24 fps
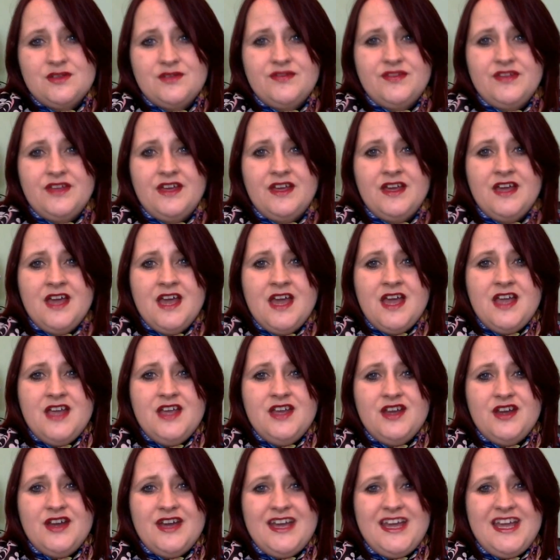stuff that,
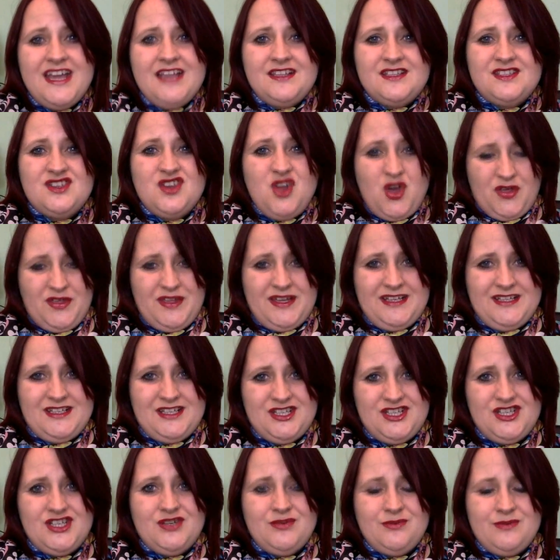you know, it's nothing
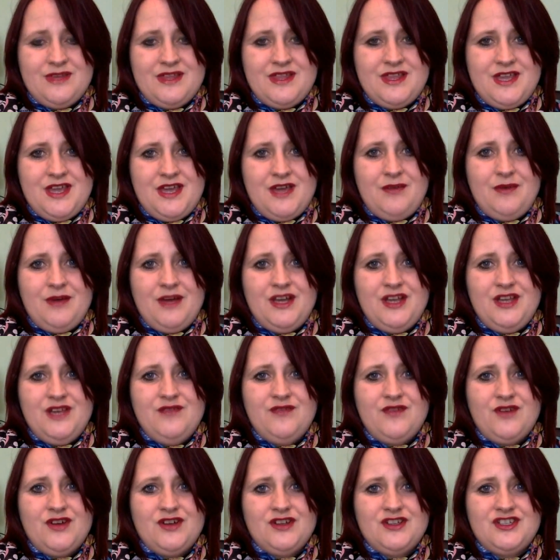to do with you, and
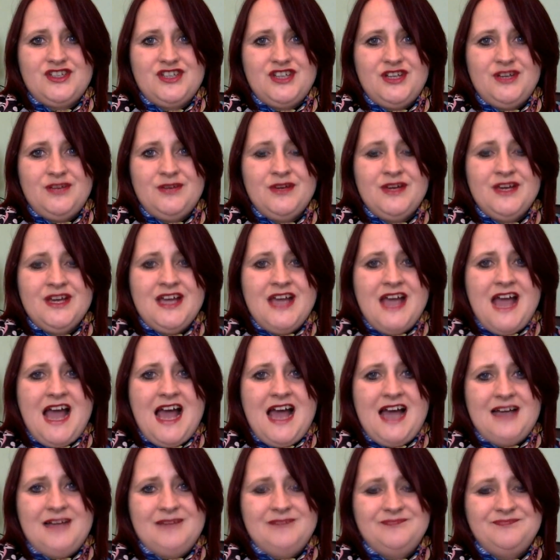you've got to
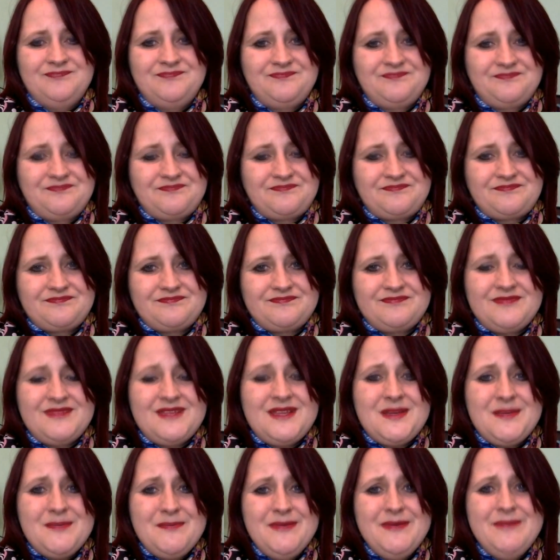
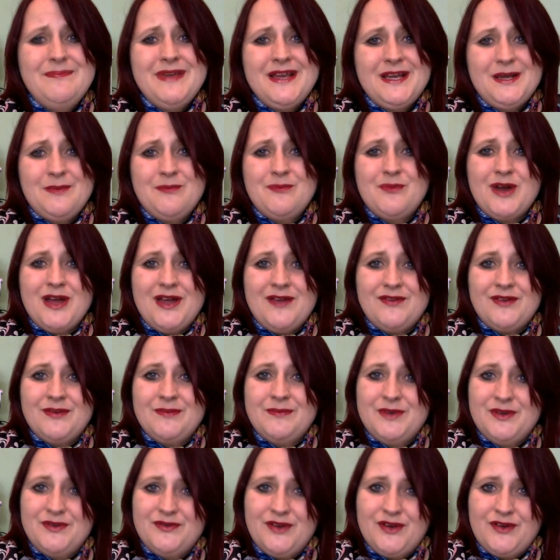be big and brave and
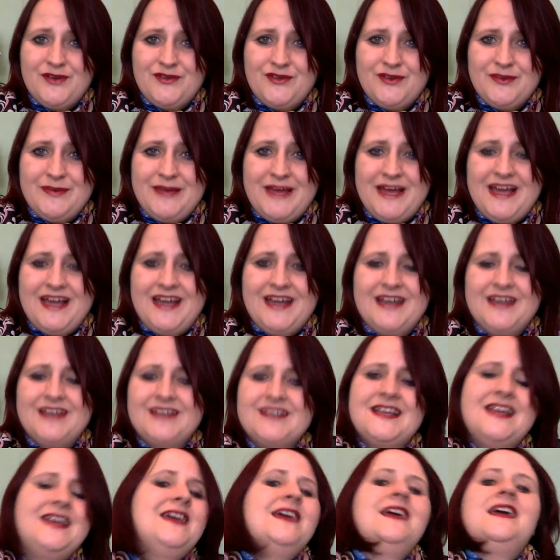move on from it. And
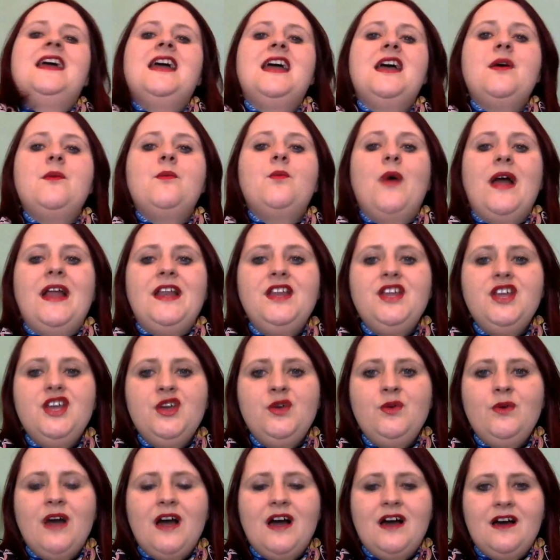when
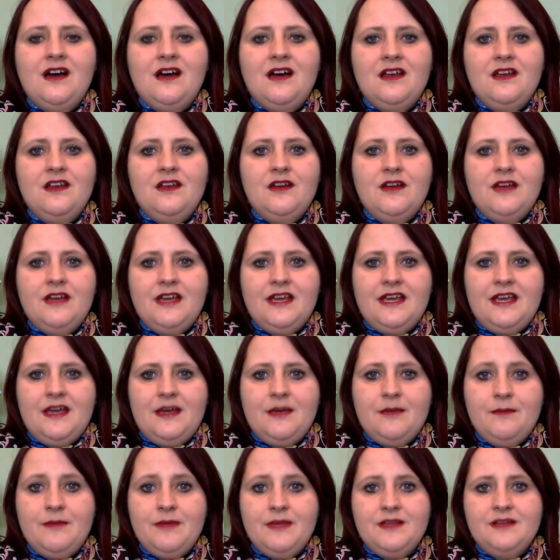you are looking
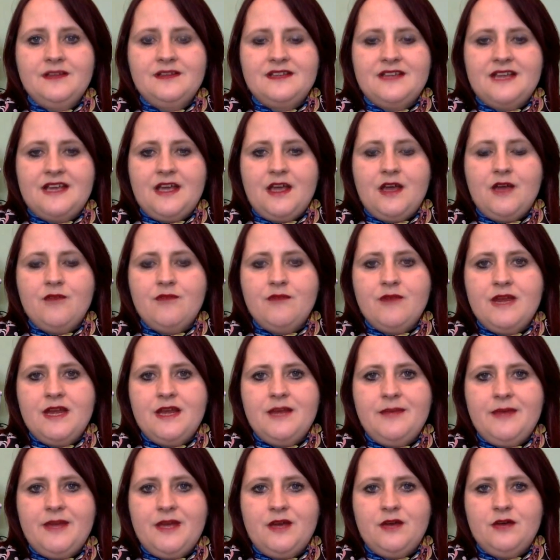at building a
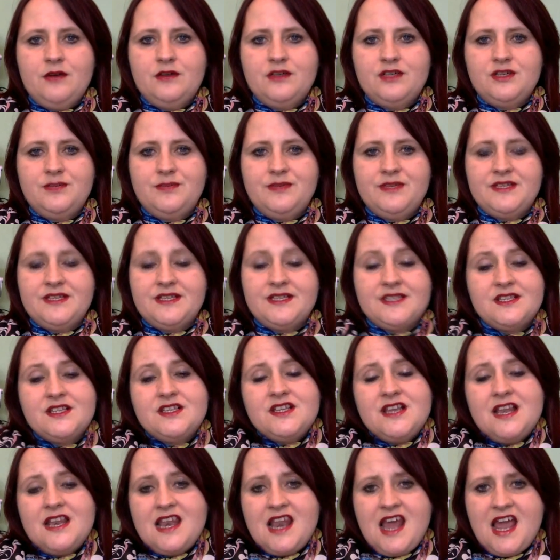really big coaching business,
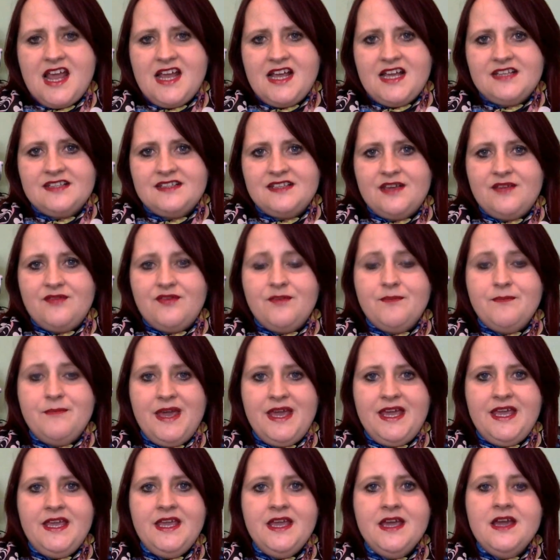like I say, for
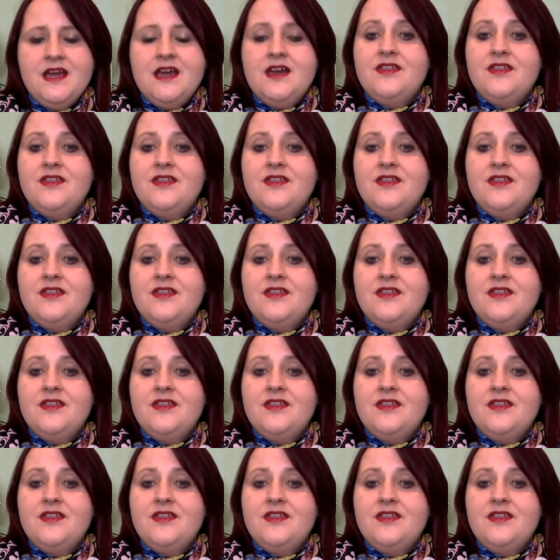me,